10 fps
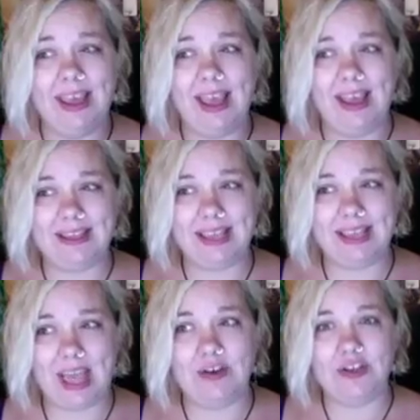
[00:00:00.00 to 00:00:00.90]
is the
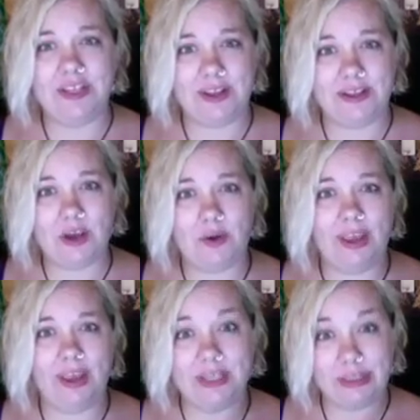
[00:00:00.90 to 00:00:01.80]
energy that is going
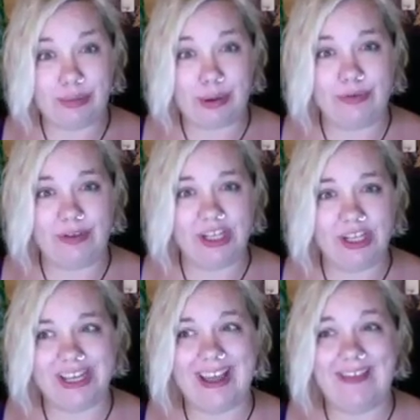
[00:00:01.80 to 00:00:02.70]
into the
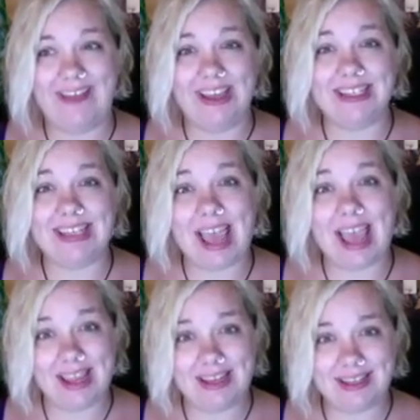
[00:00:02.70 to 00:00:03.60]
preparation and the
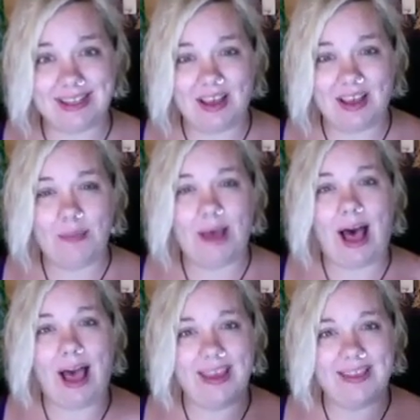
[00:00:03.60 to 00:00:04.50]
intent
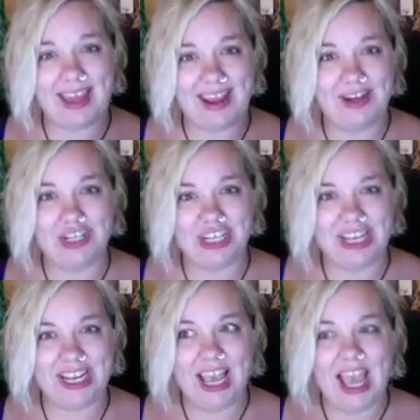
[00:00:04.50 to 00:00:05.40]
behind that
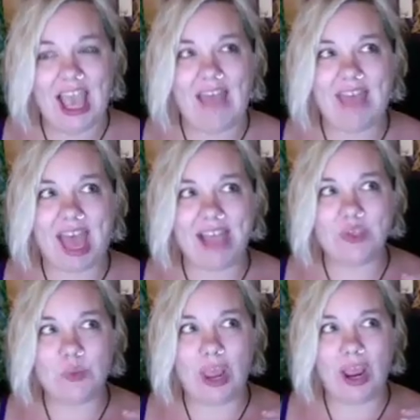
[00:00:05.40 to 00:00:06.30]
energy. And that's
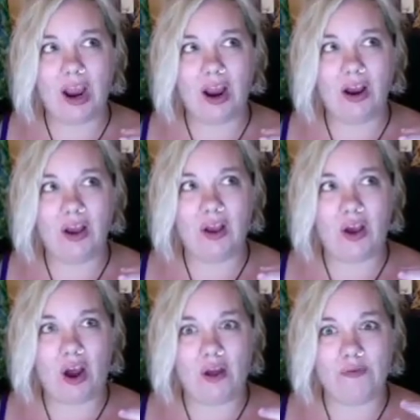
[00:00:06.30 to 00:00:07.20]
where
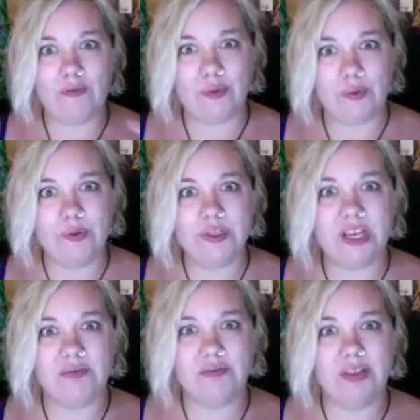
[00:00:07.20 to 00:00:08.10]
our food
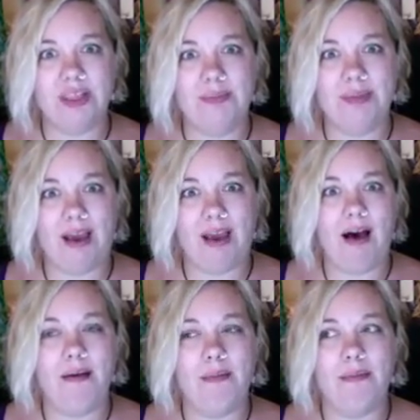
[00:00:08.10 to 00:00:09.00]
can really
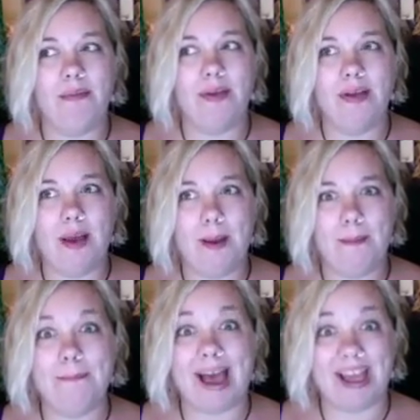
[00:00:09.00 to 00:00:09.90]
become
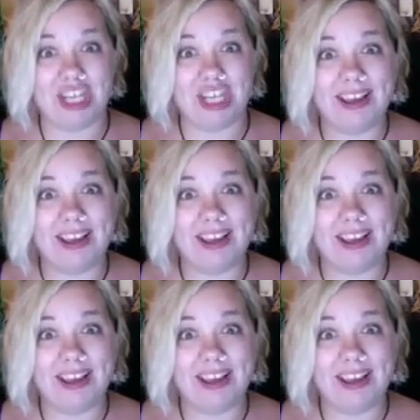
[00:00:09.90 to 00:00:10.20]
magic.